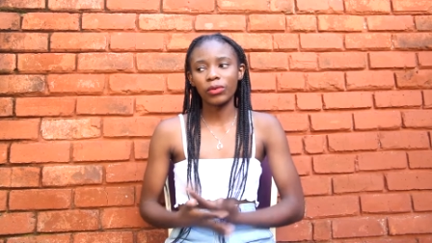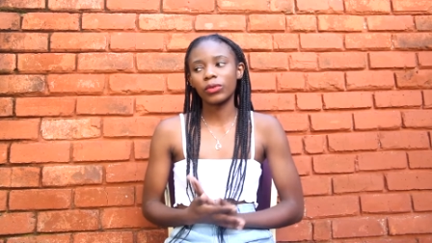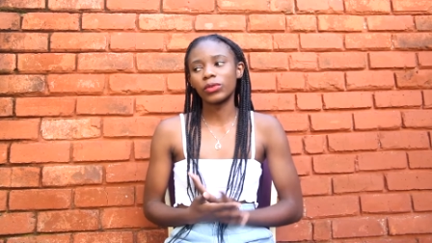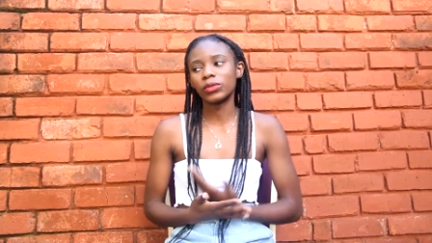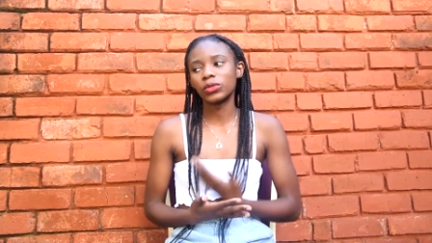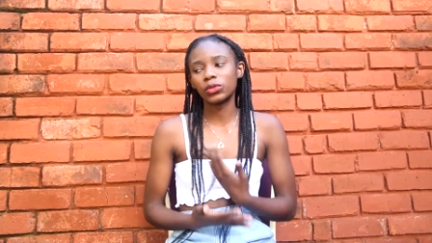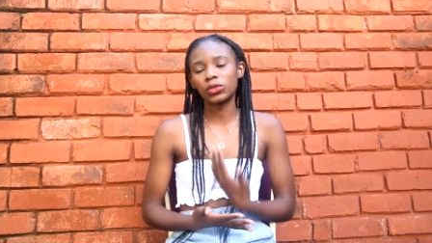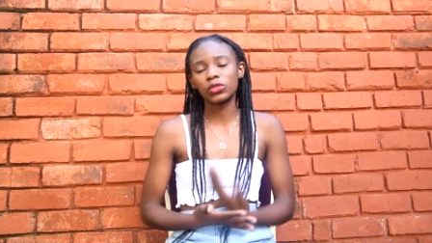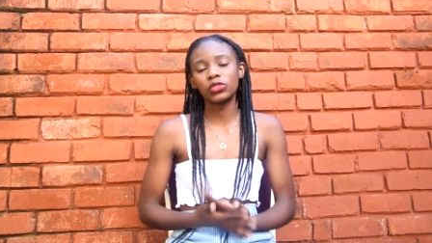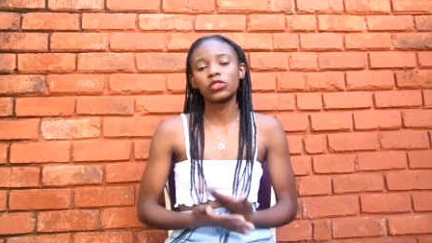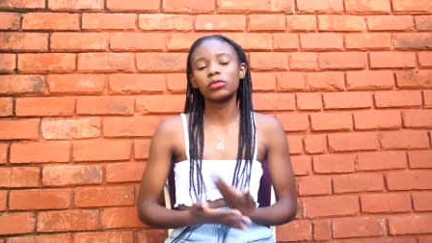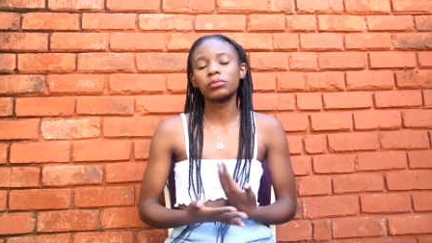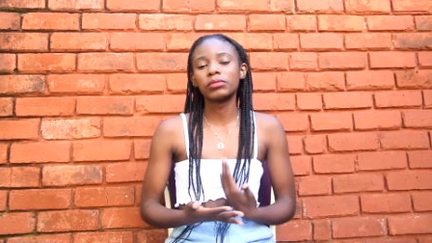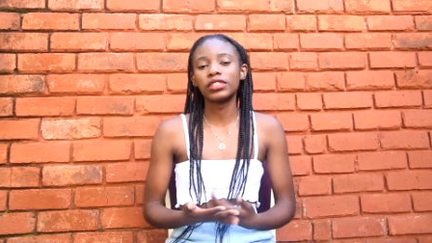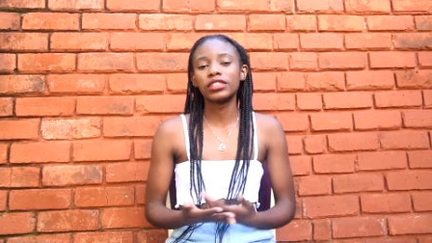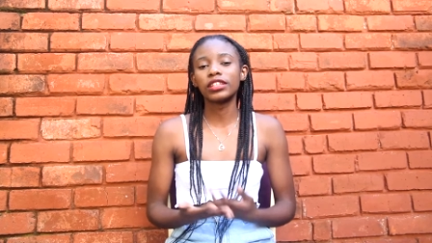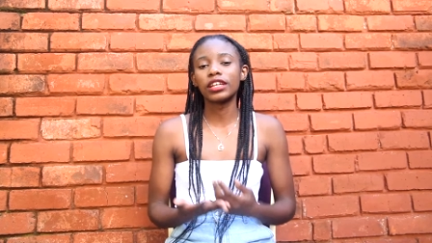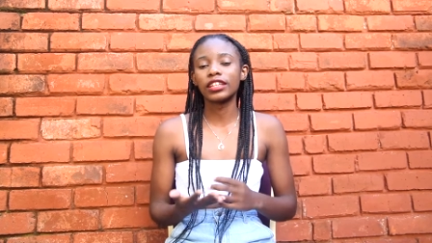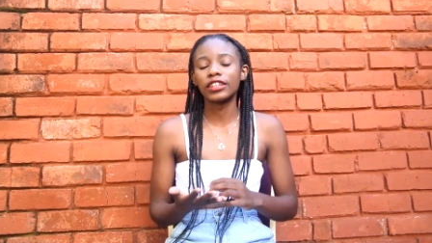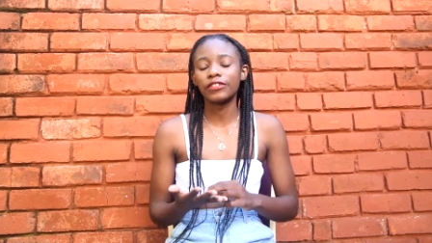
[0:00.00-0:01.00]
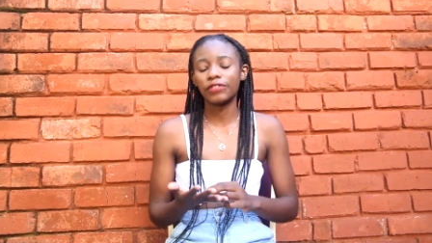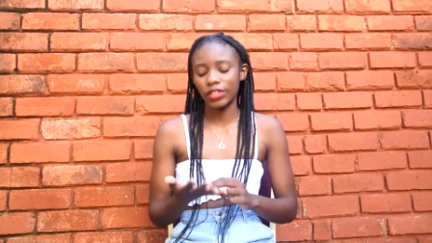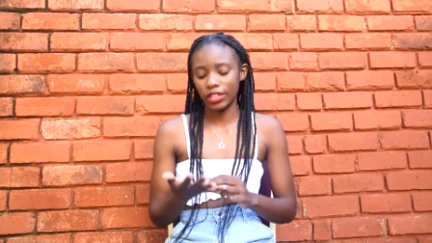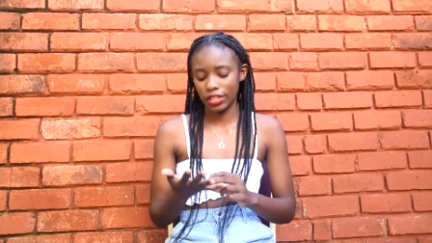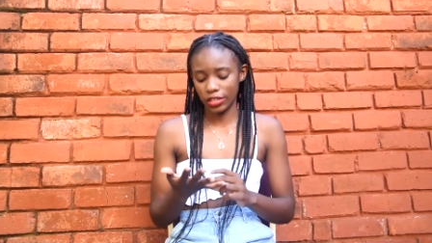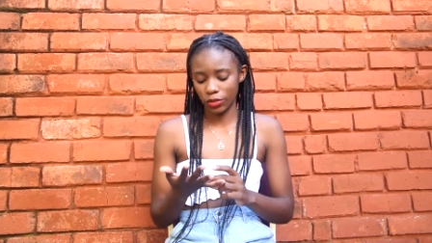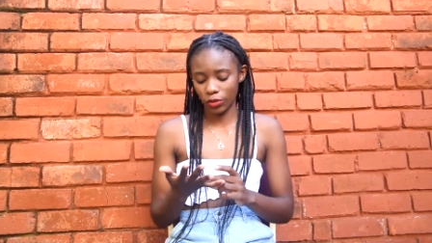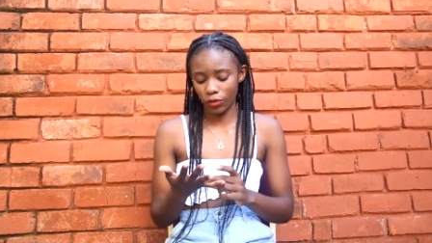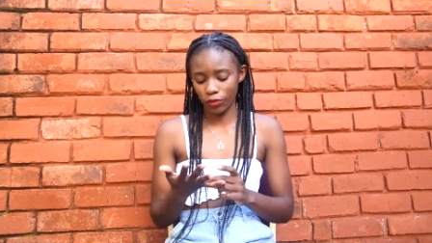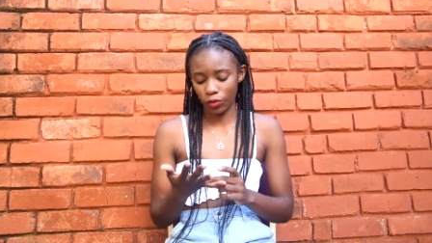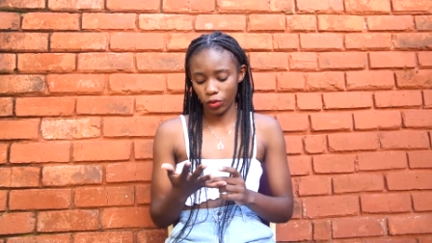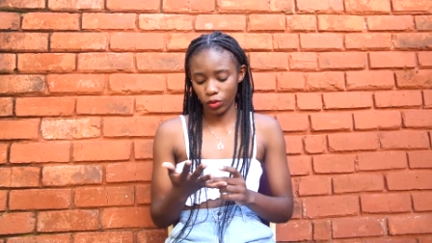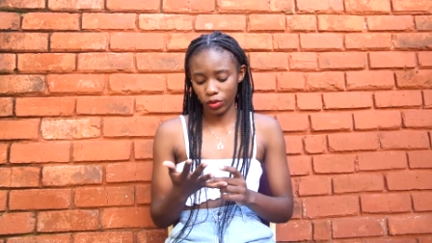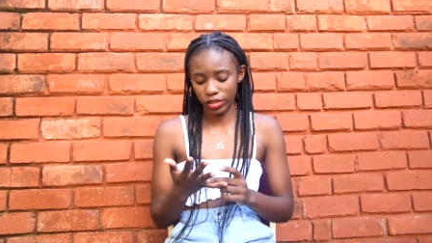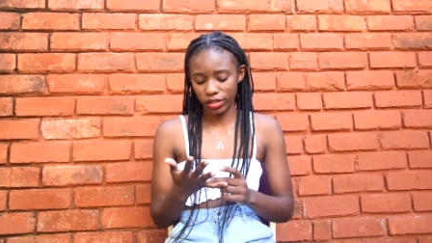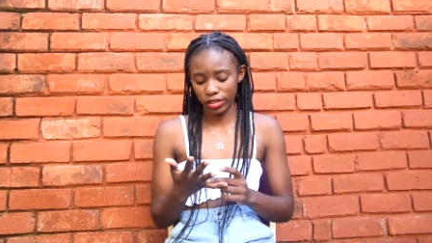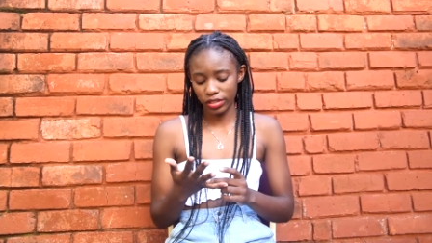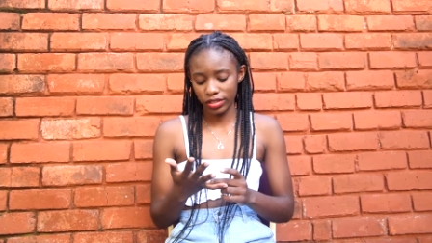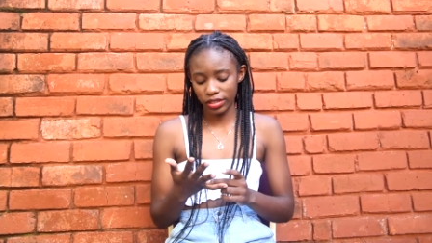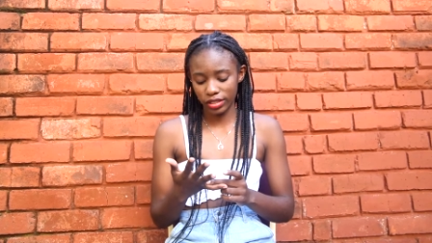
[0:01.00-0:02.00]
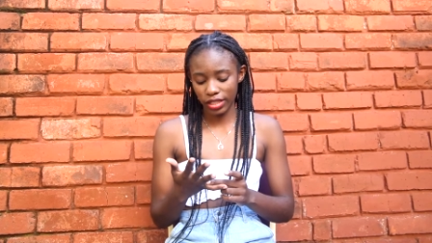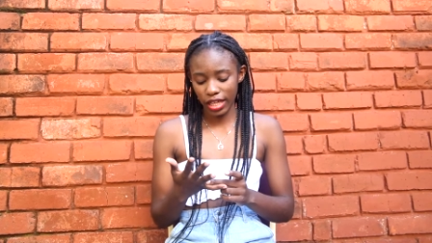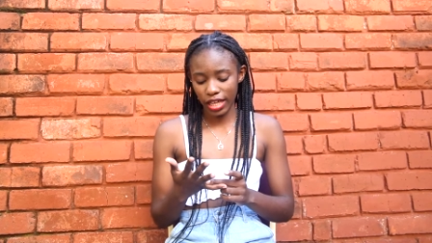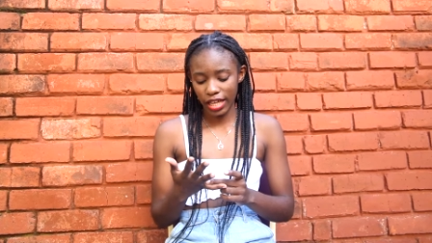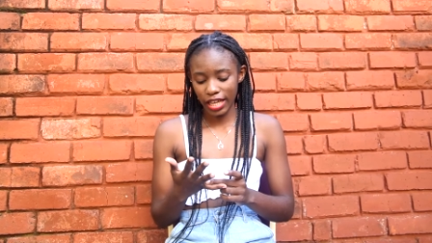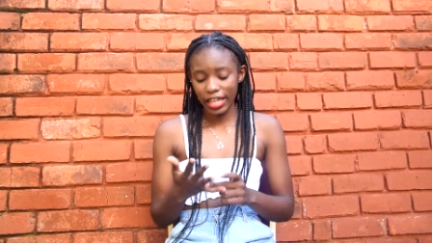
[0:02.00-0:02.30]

on social media and everything of course